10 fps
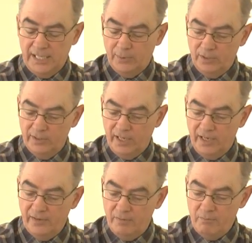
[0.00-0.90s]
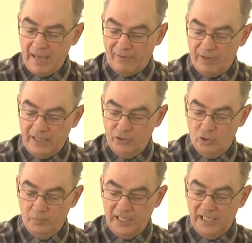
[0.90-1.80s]
they will neither marry
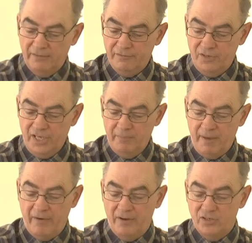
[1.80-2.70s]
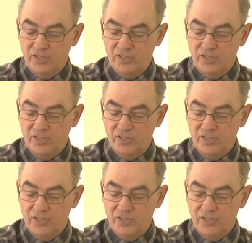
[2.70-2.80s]
nor be given in marriage.